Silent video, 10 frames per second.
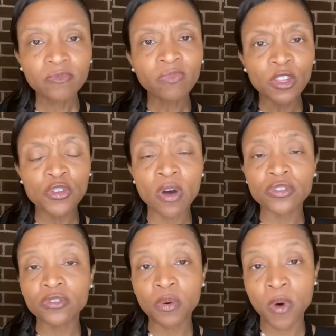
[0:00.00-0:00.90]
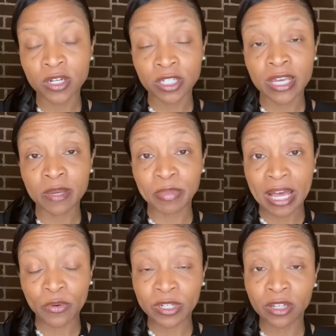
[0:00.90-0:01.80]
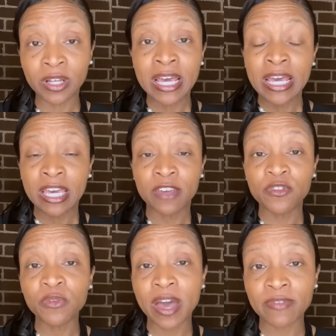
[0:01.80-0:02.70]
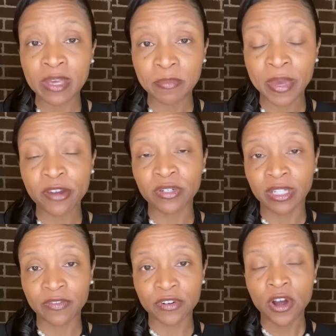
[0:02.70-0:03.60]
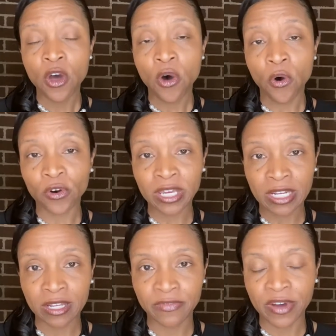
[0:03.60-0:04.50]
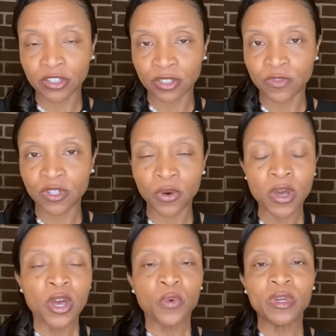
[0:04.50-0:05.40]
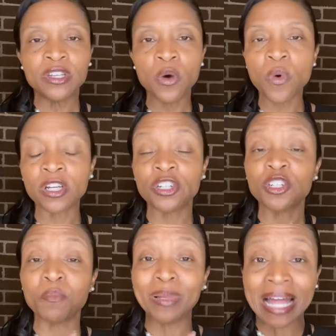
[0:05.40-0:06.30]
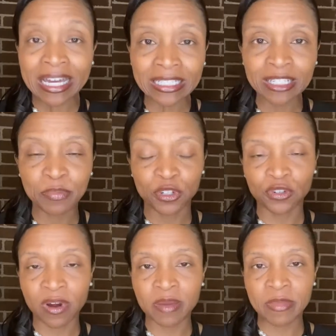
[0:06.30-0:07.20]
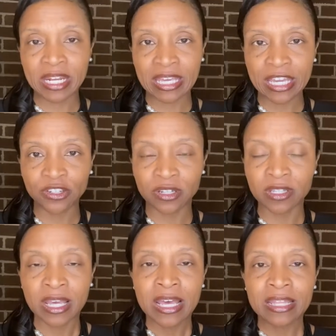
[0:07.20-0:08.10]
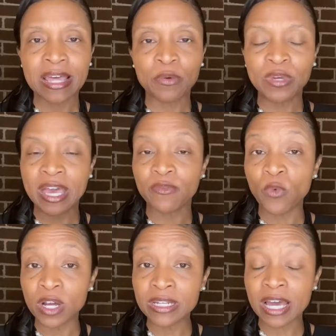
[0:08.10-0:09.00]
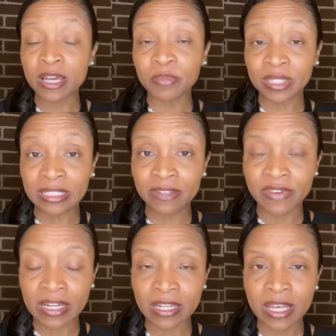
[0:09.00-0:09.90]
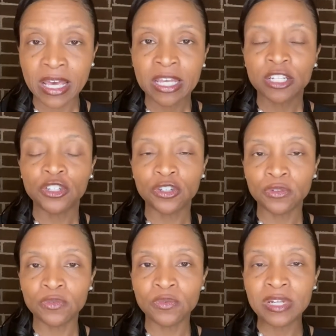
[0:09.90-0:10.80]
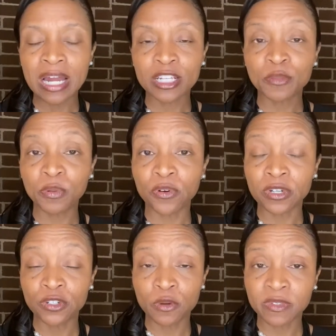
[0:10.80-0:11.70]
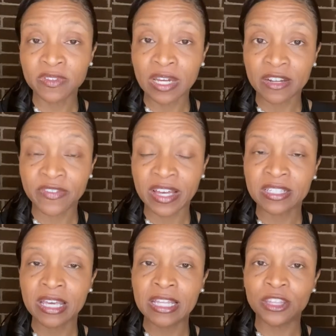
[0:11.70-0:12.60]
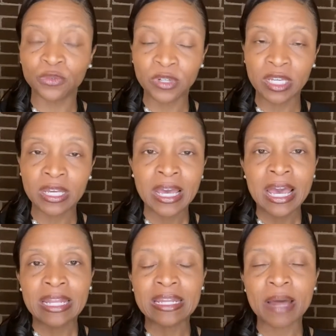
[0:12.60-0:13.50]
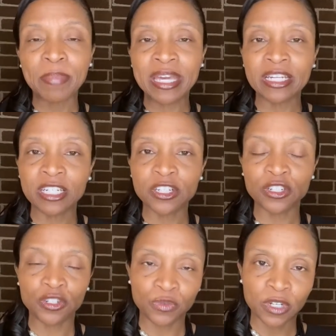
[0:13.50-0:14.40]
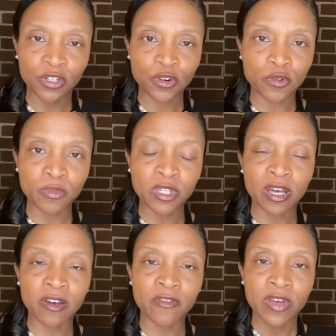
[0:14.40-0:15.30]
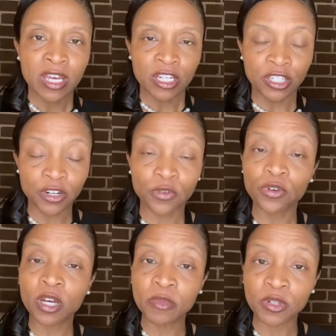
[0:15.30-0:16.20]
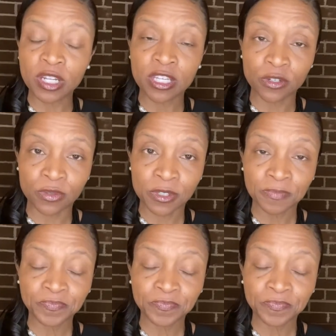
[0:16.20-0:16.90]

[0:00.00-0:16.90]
You also don't want to take Plaquenil if you have impaired liver or kidney function. So we don't want to just blindly prescribe medications that we have, 1, not completely vetted, 2, not explored in terms of side effects, and 3, not paid attention to in terms of general community use.